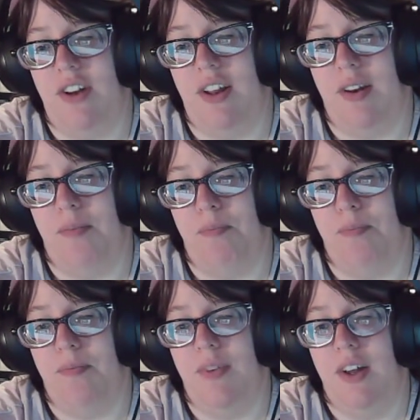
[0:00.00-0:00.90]
and
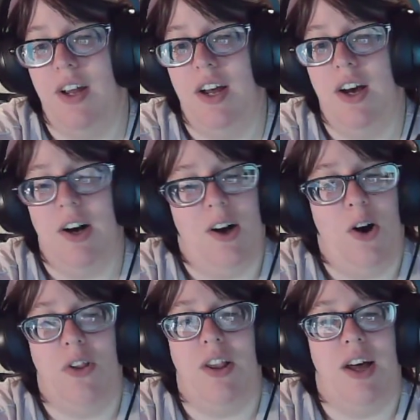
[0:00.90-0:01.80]

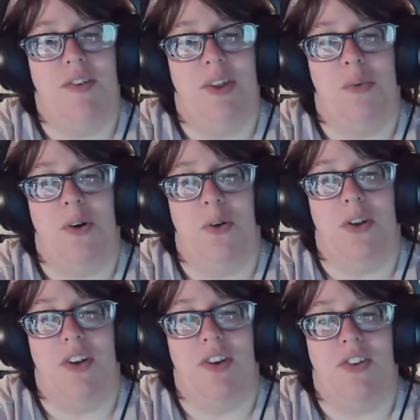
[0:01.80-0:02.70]
all the love in the world,
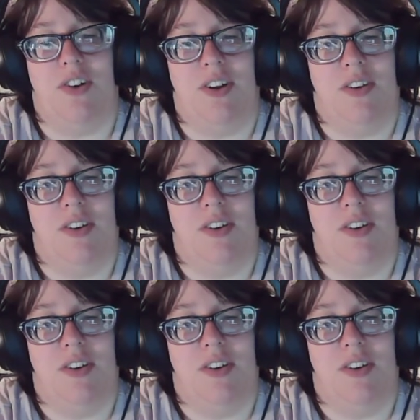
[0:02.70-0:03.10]
essentially.